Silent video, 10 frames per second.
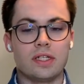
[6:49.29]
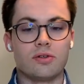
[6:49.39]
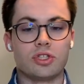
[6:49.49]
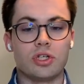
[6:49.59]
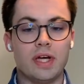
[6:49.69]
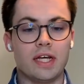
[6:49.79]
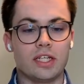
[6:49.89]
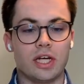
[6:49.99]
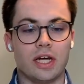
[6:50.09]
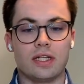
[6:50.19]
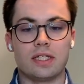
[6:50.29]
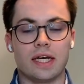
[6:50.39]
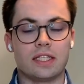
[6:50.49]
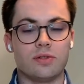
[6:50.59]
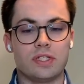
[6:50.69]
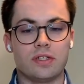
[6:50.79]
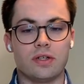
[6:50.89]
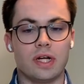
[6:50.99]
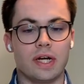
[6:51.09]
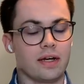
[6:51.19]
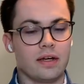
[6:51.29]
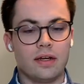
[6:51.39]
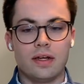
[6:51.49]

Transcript: social media channels like Twitter, like